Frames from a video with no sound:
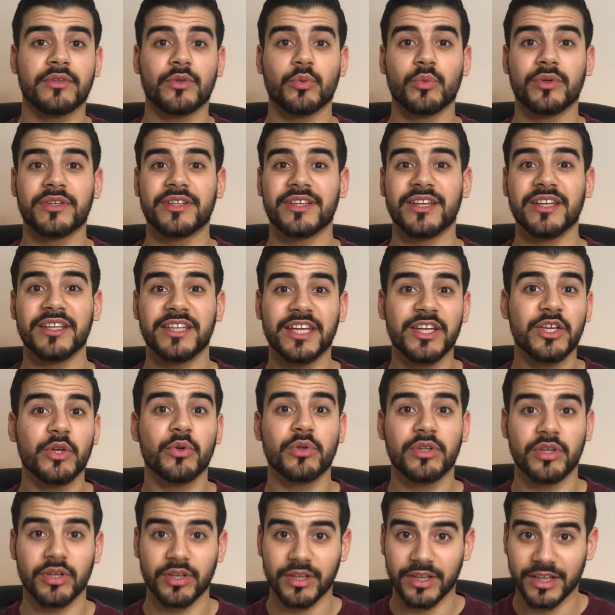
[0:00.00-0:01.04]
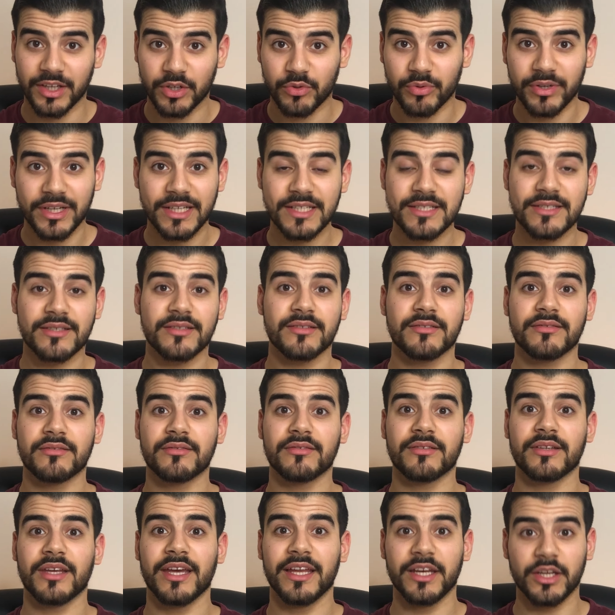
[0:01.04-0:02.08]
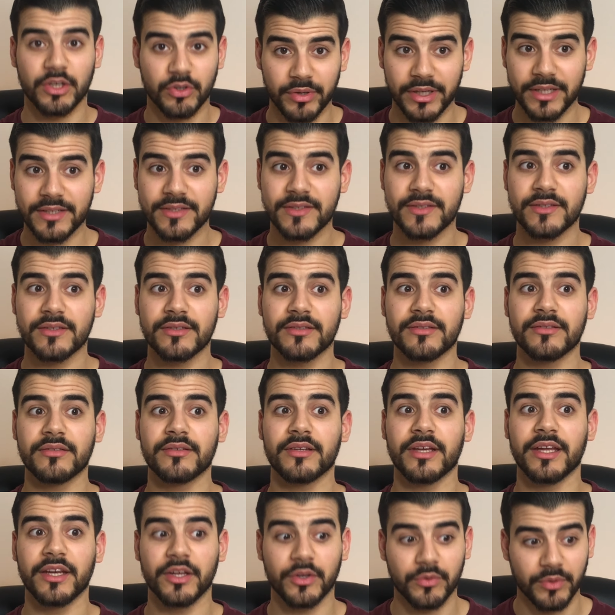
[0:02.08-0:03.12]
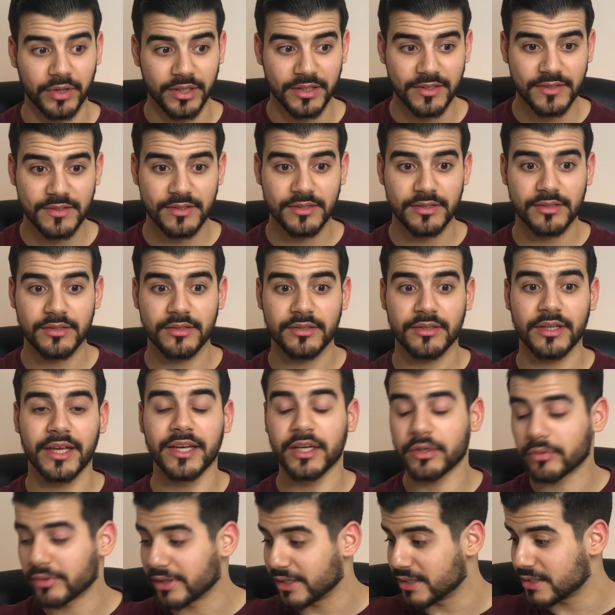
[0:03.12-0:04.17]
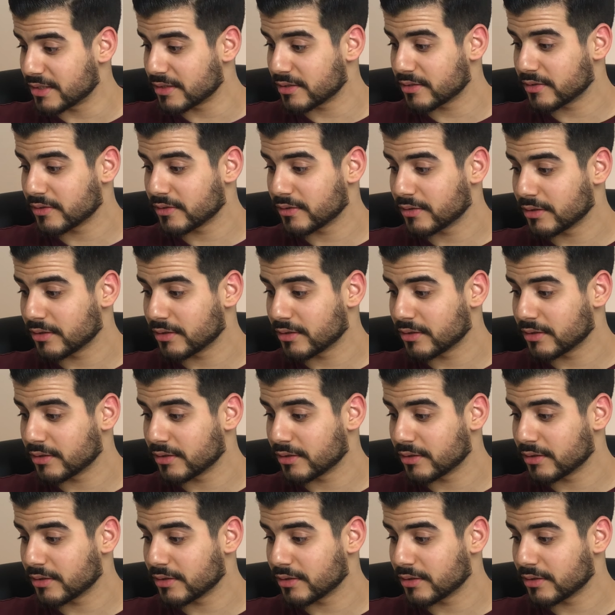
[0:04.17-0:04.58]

would continue to increase and increase and increase and increase.